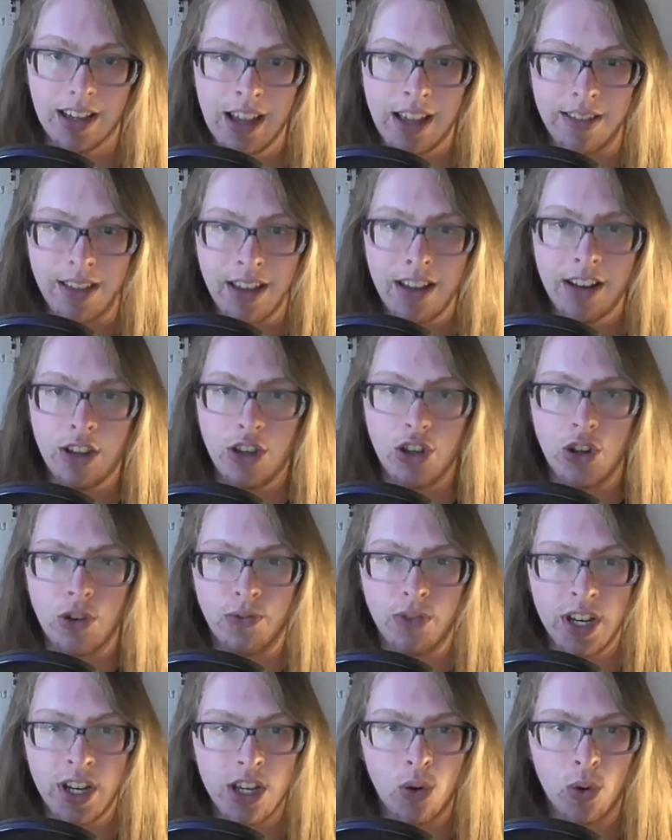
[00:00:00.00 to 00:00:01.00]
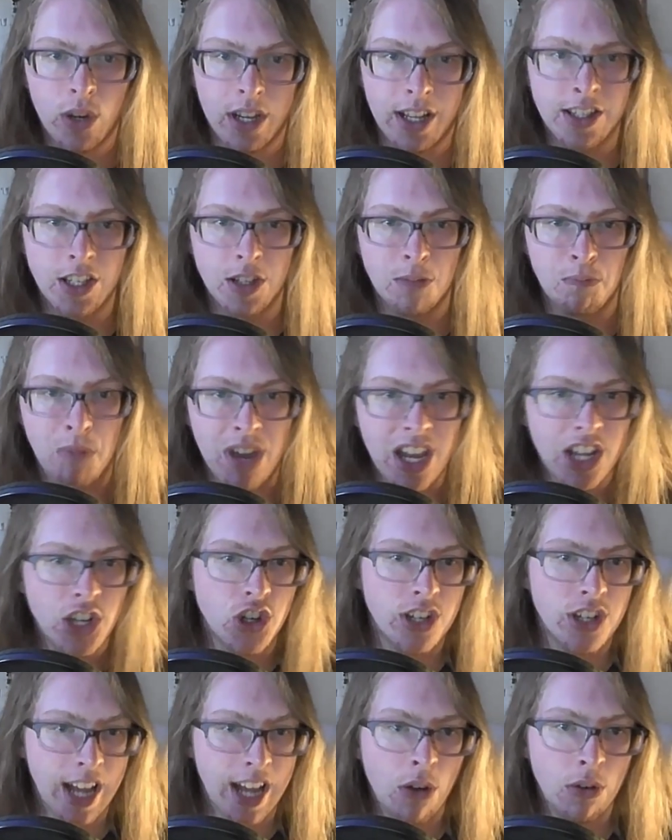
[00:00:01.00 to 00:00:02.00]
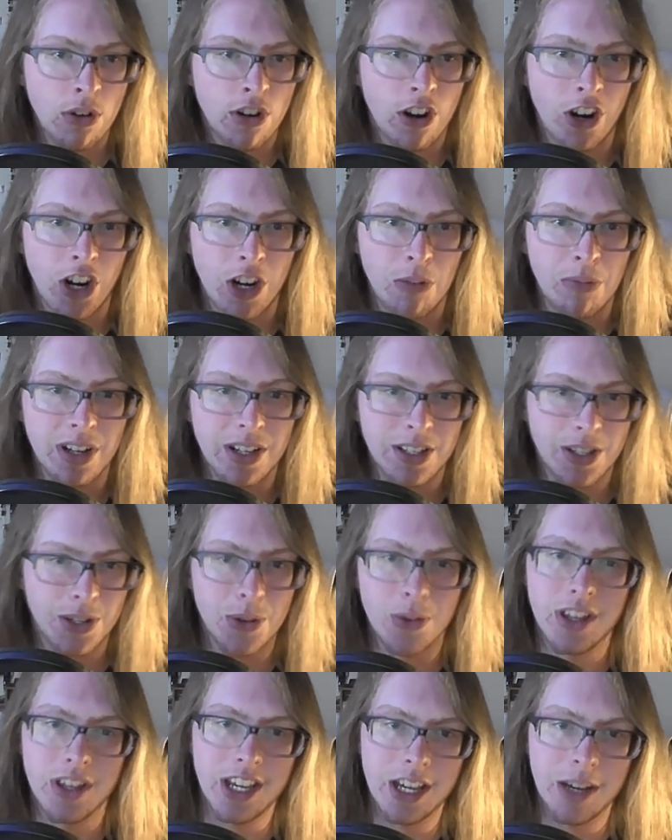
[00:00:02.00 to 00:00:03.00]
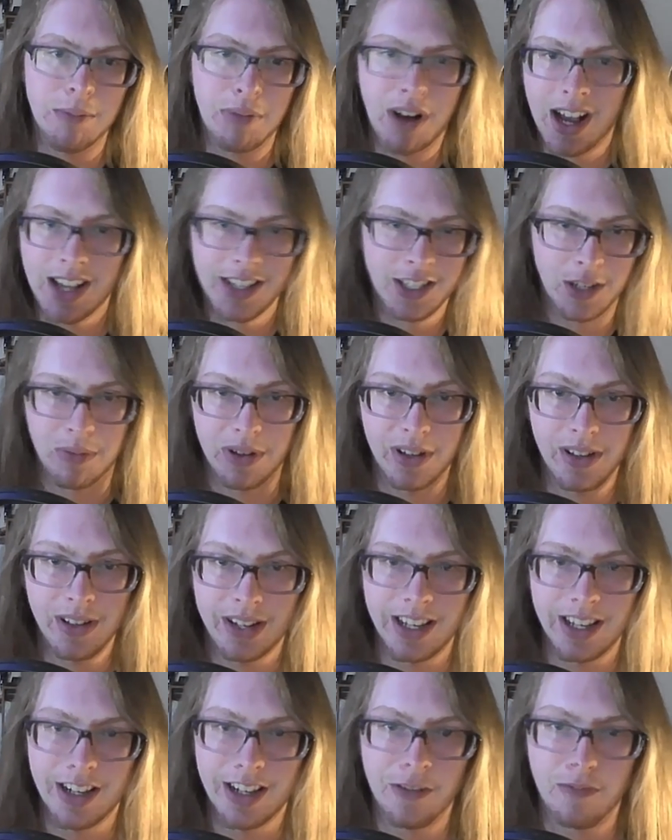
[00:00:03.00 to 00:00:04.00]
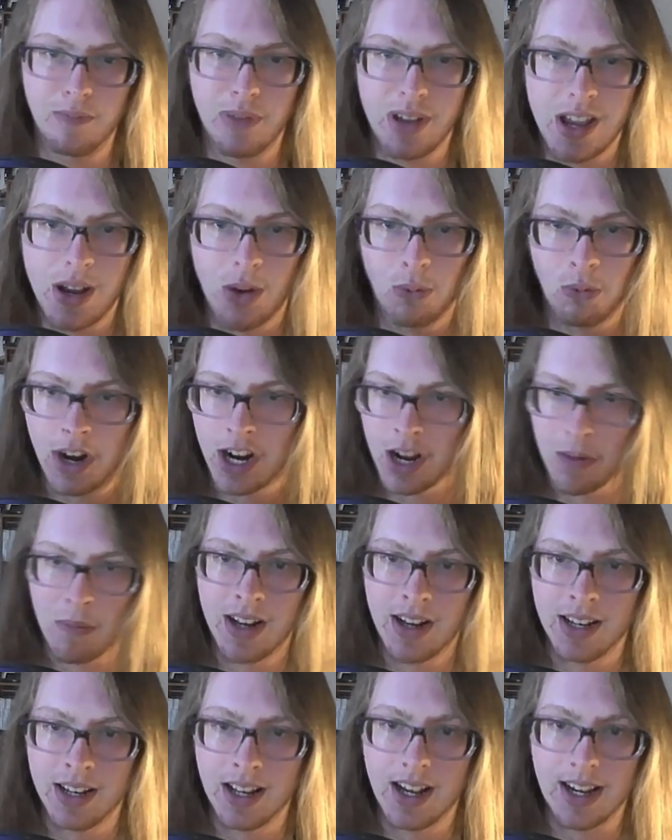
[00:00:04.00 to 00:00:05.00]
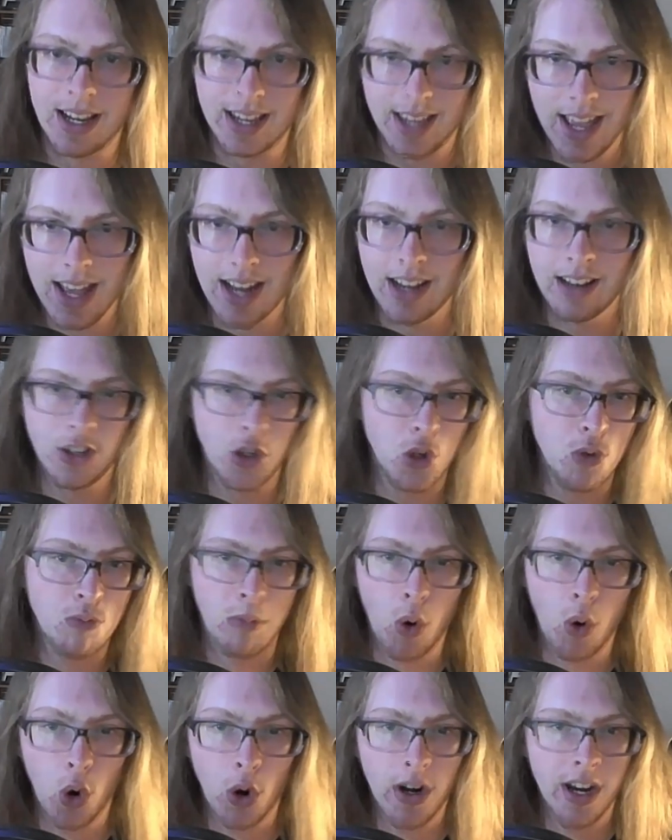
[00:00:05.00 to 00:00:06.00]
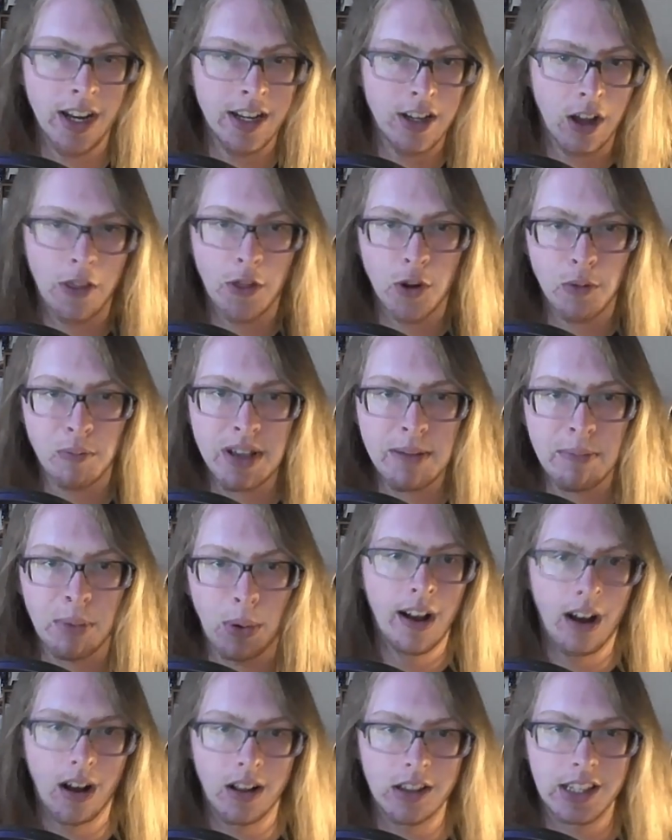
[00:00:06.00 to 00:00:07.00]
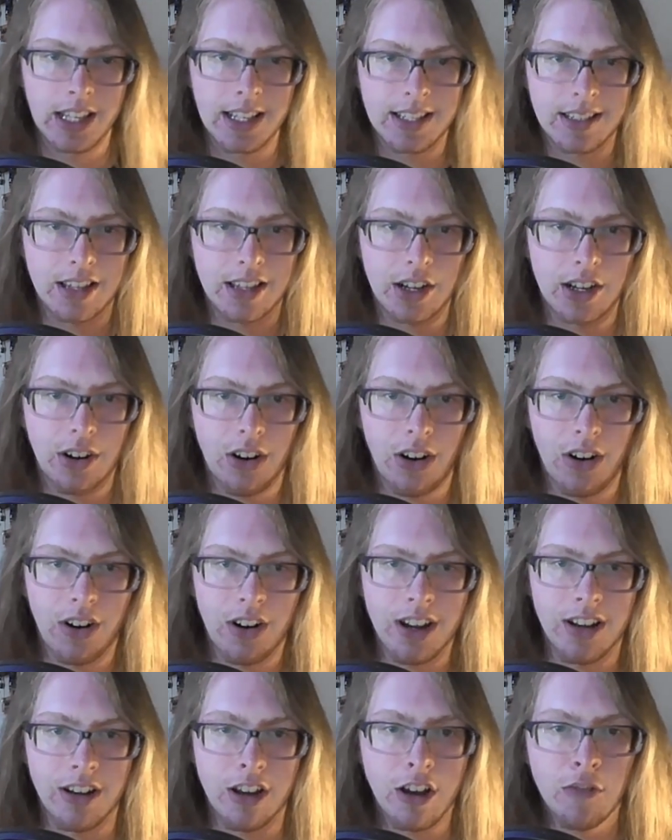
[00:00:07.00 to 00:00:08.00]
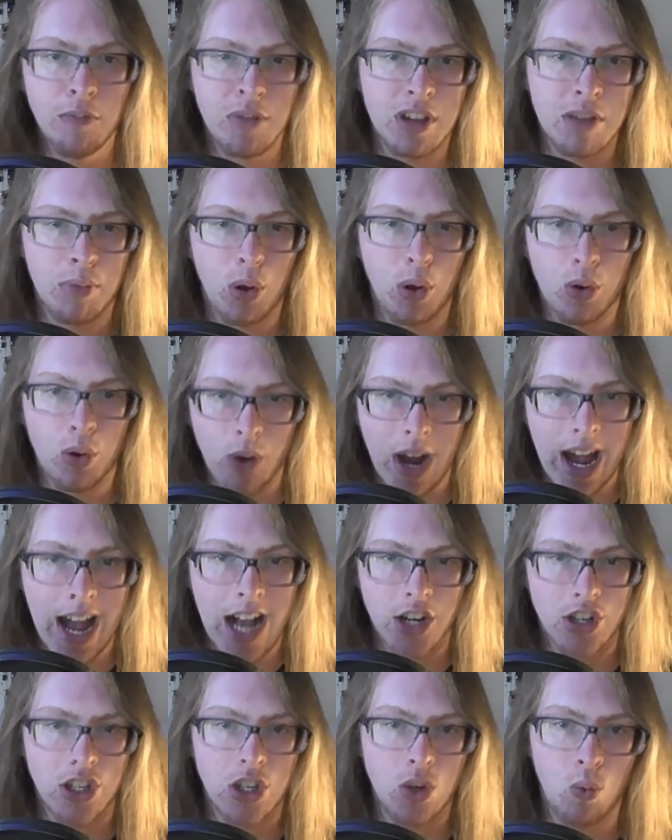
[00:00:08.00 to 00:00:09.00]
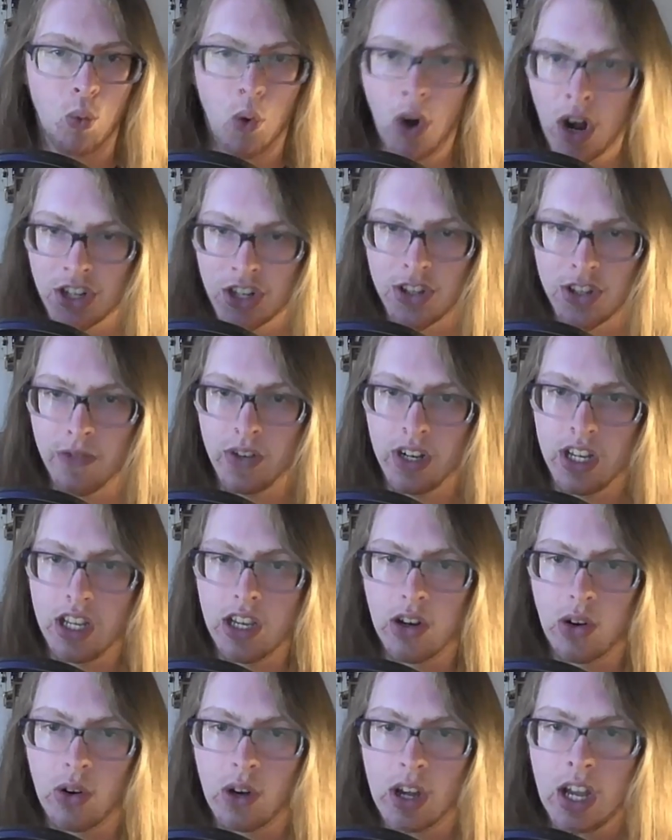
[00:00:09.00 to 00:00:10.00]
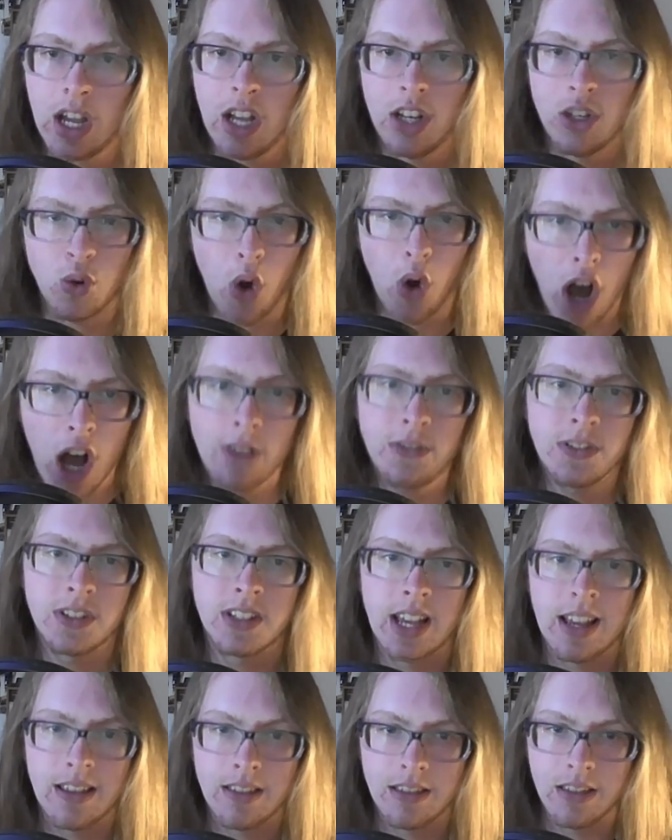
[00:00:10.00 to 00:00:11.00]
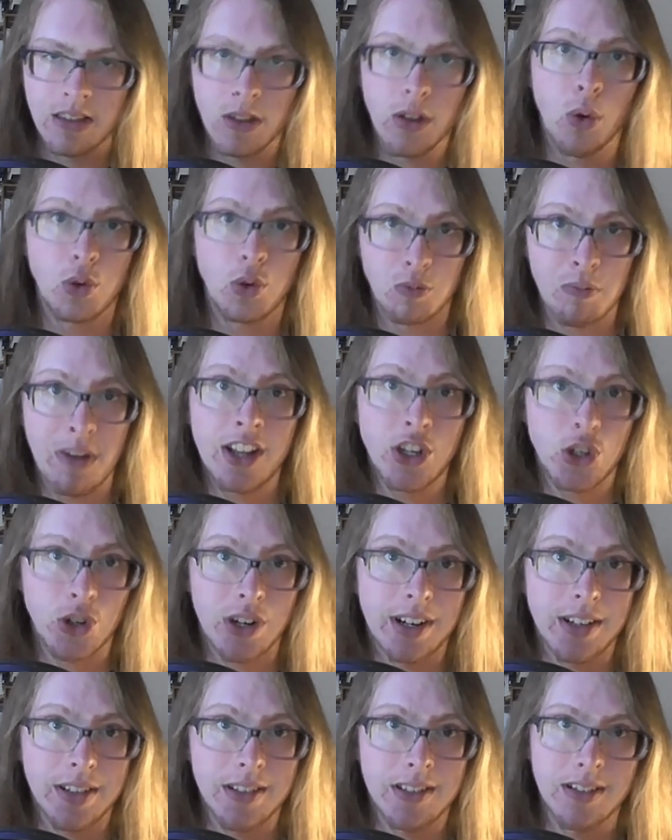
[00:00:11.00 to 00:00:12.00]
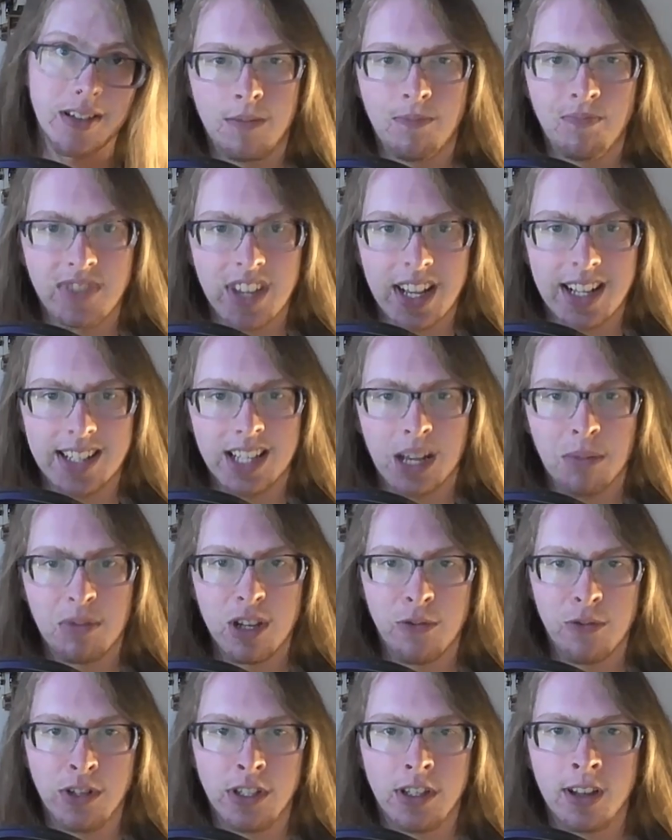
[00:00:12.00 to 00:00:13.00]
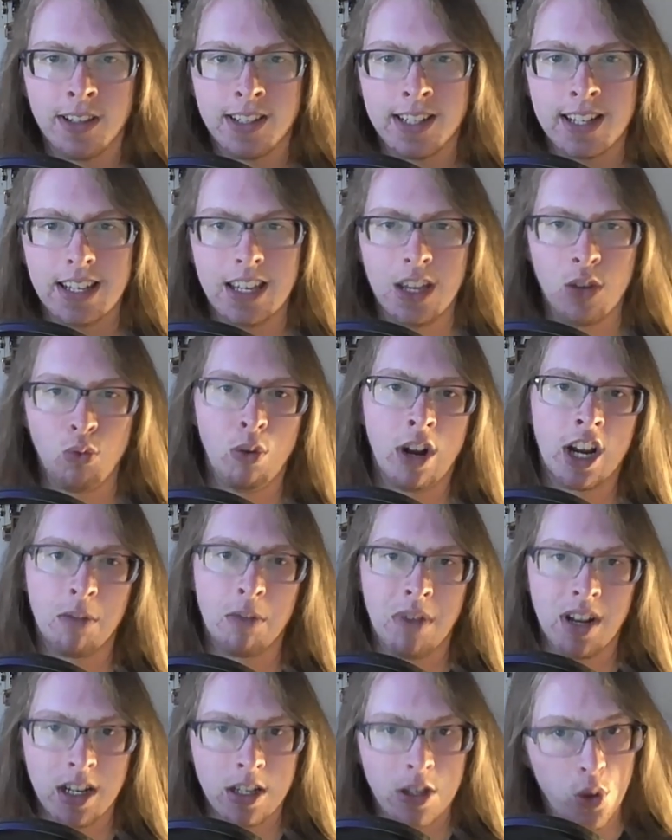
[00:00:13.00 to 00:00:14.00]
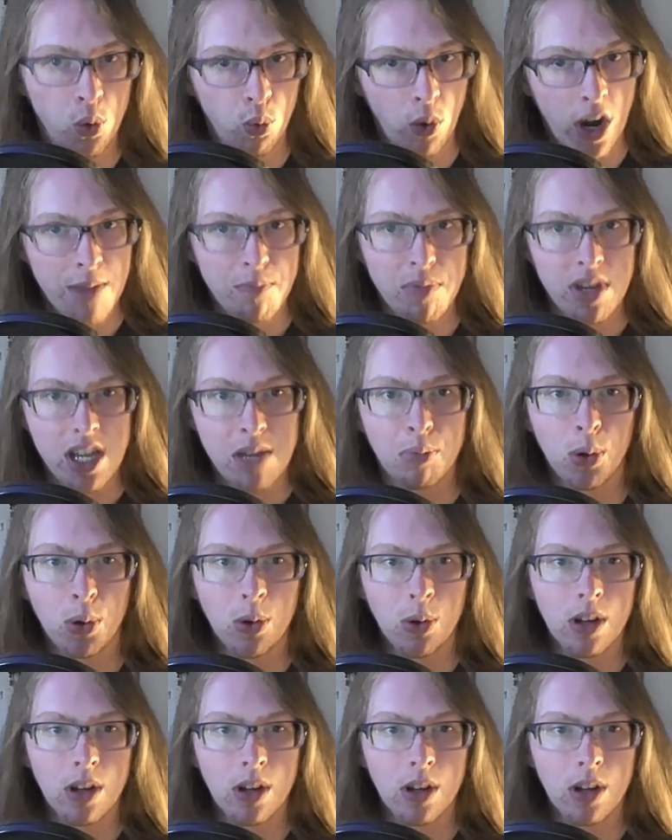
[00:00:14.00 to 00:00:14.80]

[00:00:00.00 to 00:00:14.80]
then your video gets major down karma to the possibility of being recommended again to more and other people, unless there are enough people who actually watch the video to offset those metrics. Except if it doesn't get recommended to the right people,